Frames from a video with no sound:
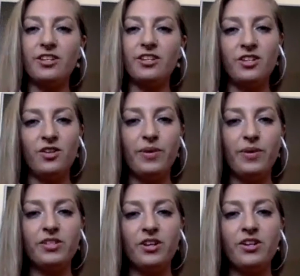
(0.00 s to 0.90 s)
You know what box
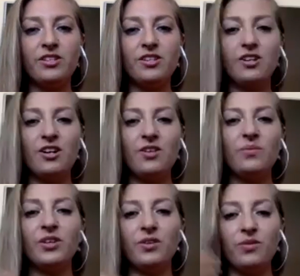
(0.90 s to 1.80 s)
gardens are? Where
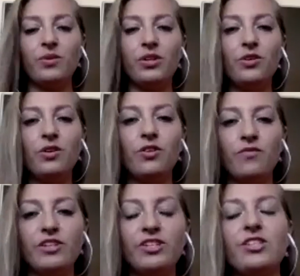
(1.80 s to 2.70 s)
you grow your own
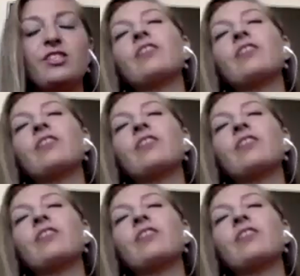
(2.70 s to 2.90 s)
veggies and stuff.